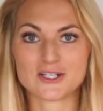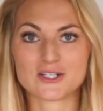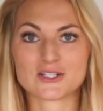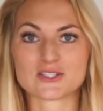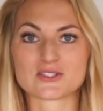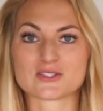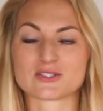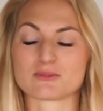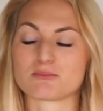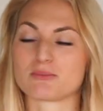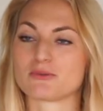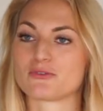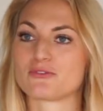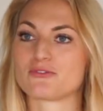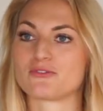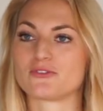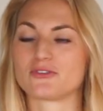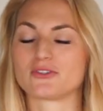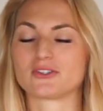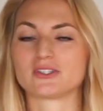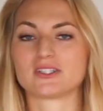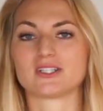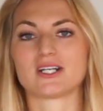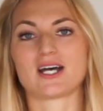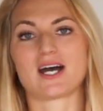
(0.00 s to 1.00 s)
So
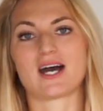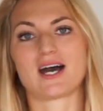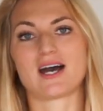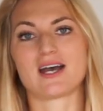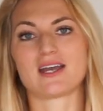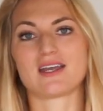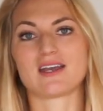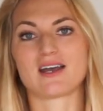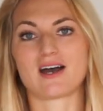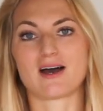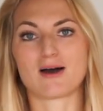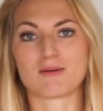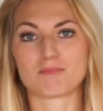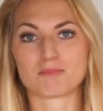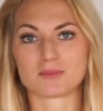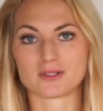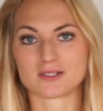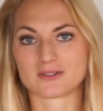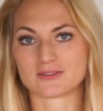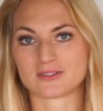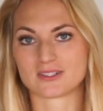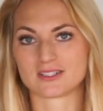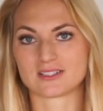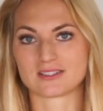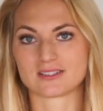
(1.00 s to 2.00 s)
before I
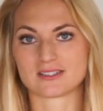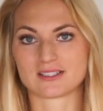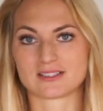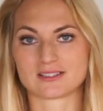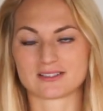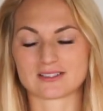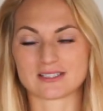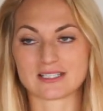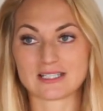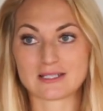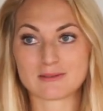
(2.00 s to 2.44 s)
uploaded